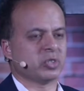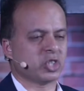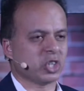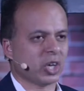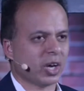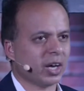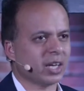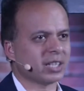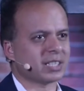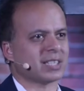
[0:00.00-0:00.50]

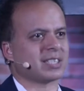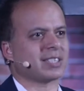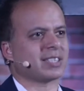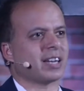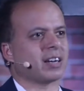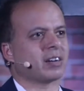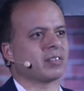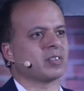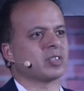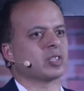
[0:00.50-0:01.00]
jihadist
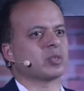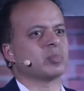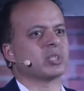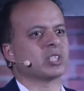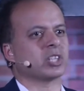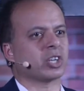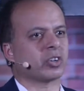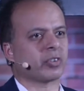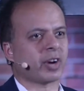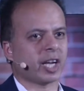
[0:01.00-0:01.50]
terrorism,
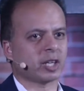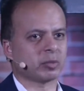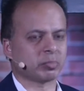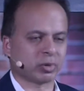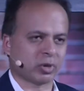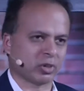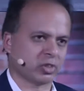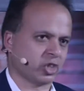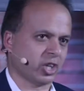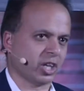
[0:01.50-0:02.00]
is a grand
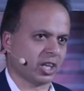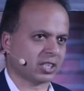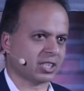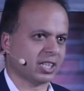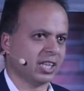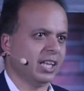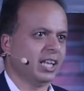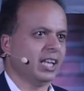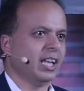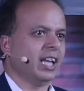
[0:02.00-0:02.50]
project.
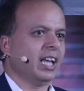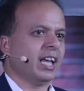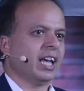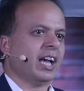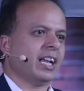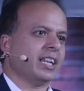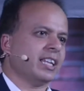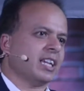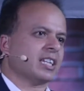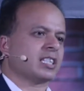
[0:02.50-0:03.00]

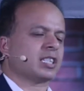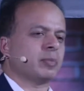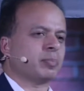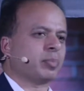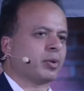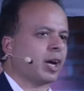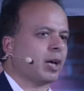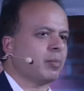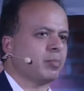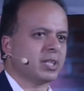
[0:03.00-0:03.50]
And yes, the
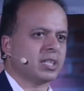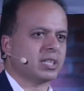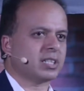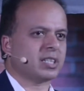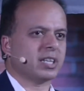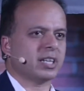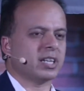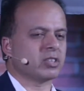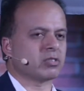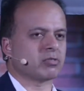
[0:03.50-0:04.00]
Prime
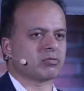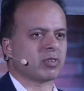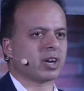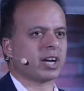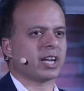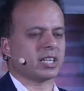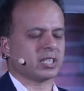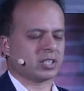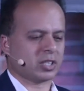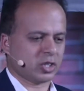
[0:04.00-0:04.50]
Minister is
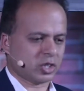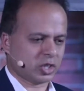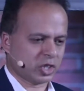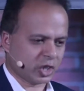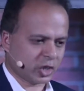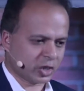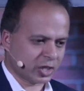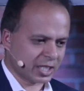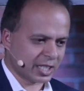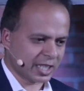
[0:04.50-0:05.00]
right to
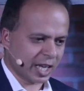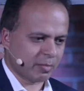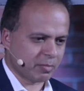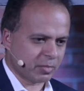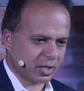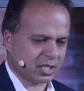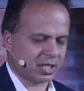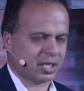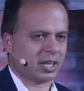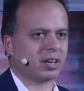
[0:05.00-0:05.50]
condemn
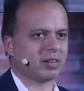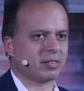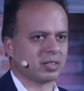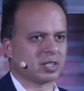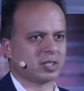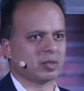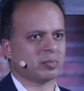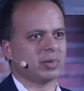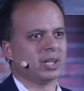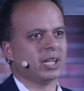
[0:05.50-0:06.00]
the
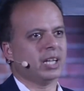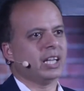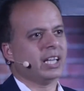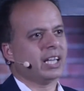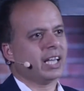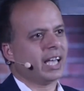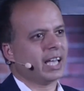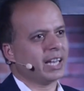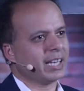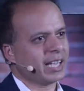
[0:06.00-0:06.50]
terrorism.
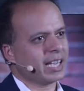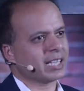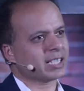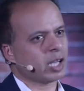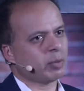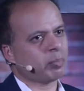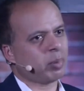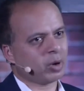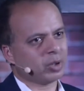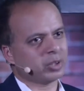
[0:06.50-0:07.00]
And yes,
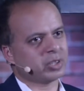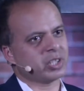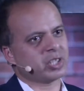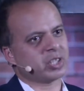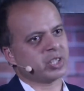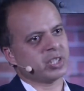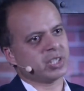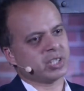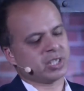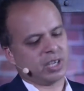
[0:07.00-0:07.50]
our
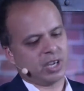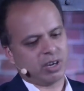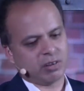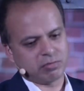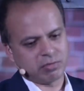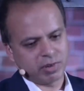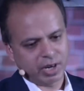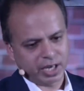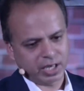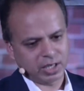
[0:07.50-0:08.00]
politicians are
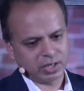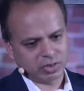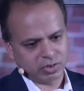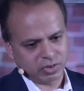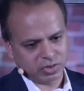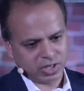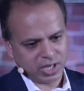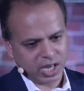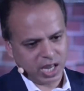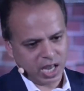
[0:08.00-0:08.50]
right
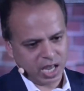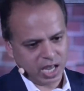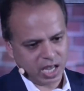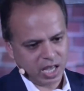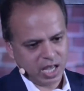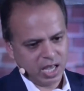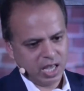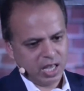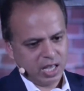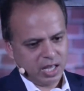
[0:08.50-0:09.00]
to
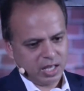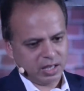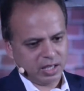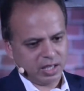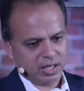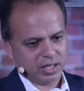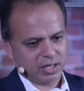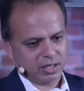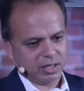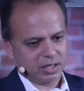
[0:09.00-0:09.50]
say
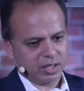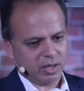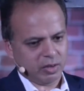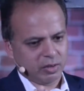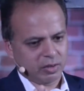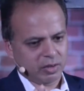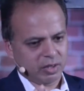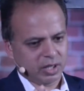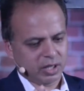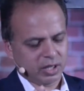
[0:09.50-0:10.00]
that
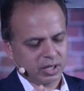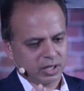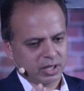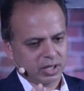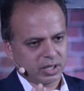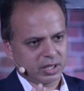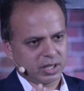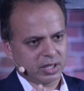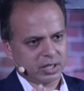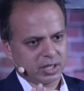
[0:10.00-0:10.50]

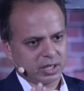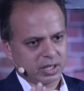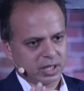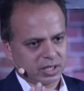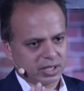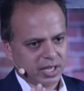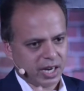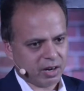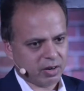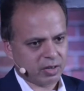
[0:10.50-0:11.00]
that the
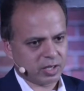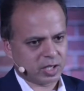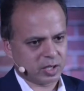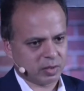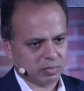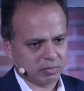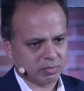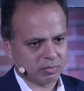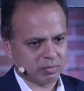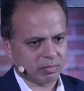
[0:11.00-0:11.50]

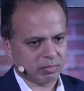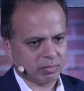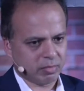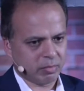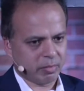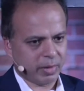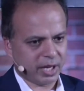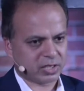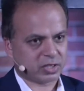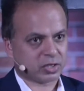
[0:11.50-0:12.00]
terrorism
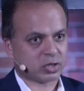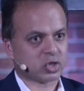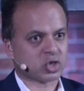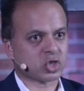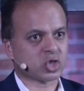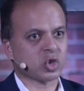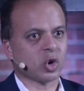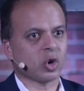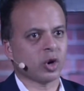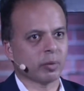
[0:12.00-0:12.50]
must
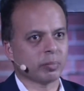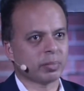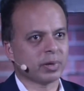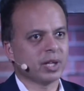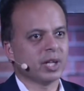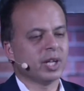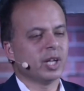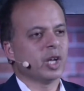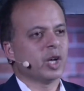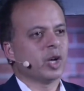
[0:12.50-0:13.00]

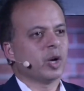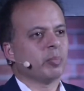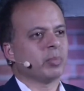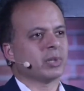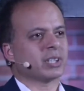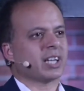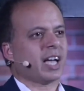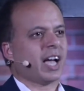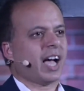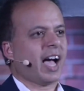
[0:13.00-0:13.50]
stop.
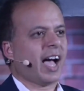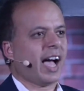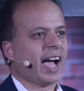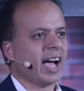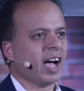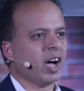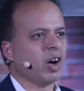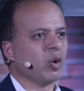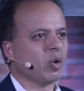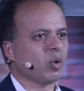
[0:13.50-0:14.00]
But
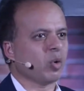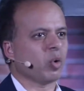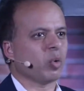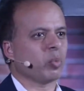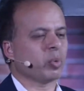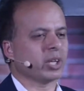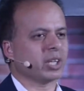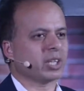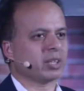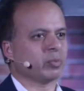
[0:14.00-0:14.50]
how
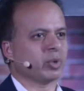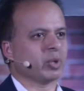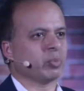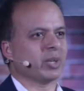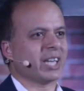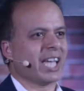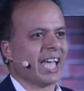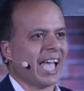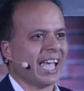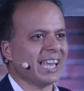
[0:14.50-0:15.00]

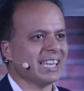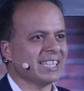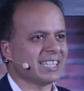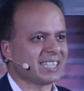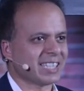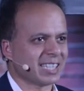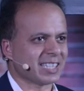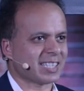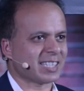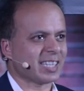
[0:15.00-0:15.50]
we end
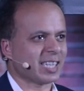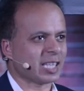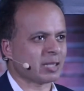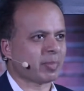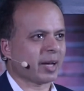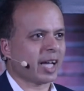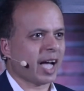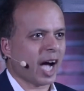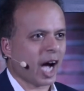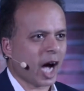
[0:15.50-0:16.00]
this is
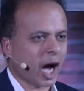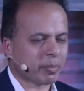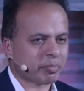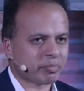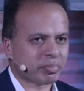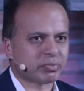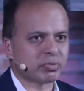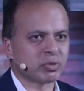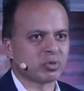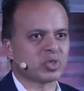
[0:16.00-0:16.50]
by
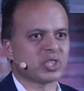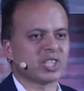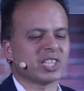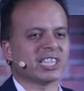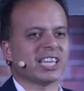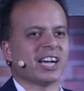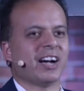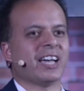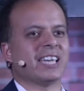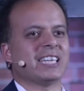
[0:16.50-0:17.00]
uprooting
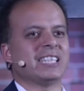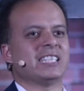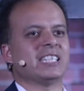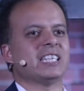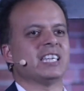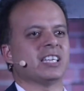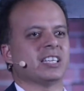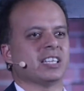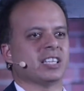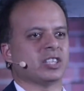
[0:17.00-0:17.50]
the
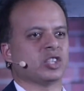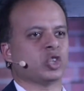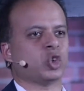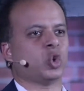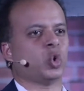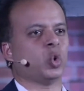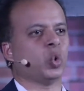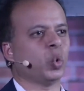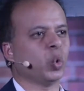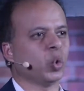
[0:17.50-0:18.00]
idea, the
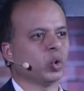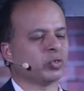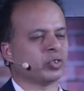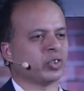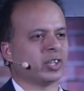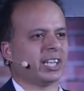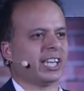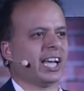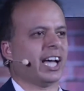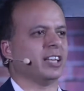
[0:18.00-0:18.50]
call
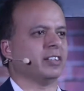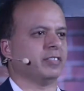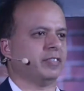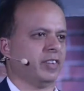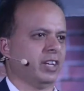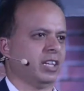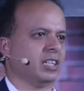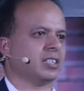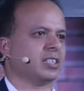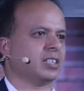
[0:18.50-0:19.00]
for a
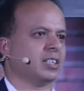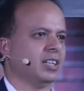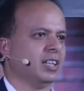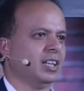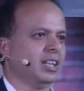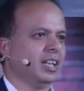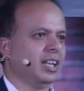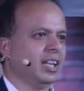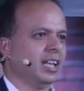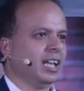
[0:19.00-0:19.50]
caliphate.
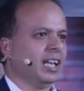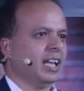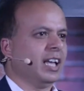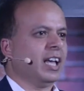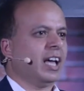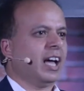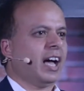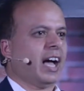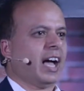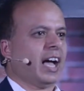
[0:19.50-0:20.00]

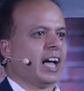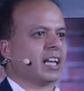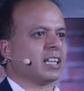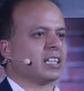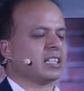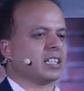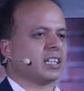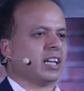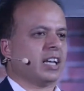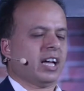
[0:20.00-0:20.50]

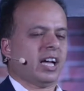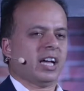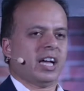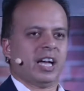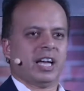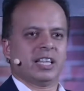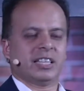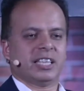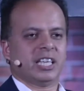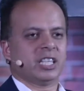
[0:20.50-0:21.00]
And
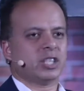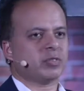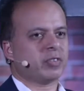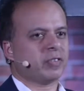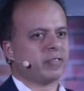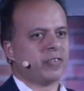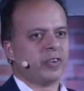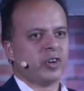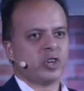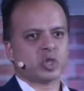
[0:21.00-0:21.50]
at the end of the
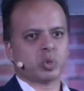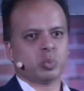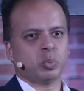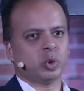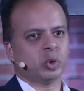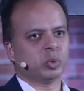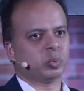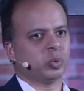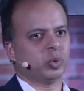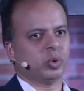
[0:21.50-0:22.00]
First
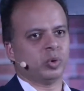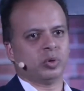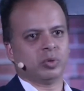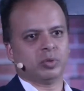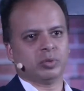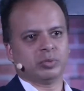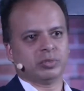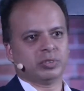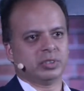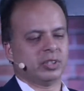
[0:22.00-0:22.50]
World War,
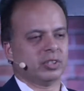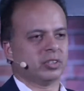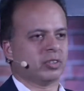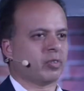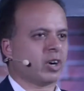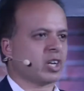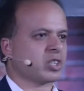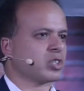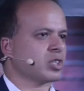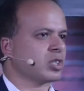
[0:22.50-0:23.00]
the
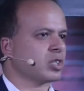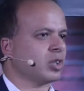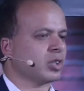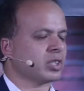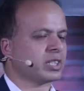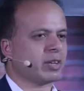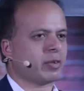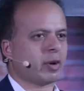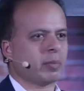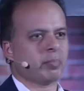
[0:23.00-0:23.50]
Russians
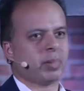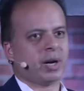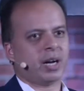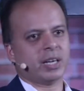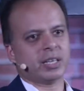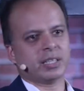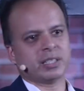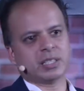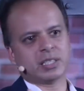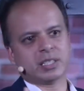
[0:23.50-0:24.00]
lost their
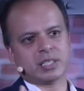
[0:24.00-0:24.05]
empire,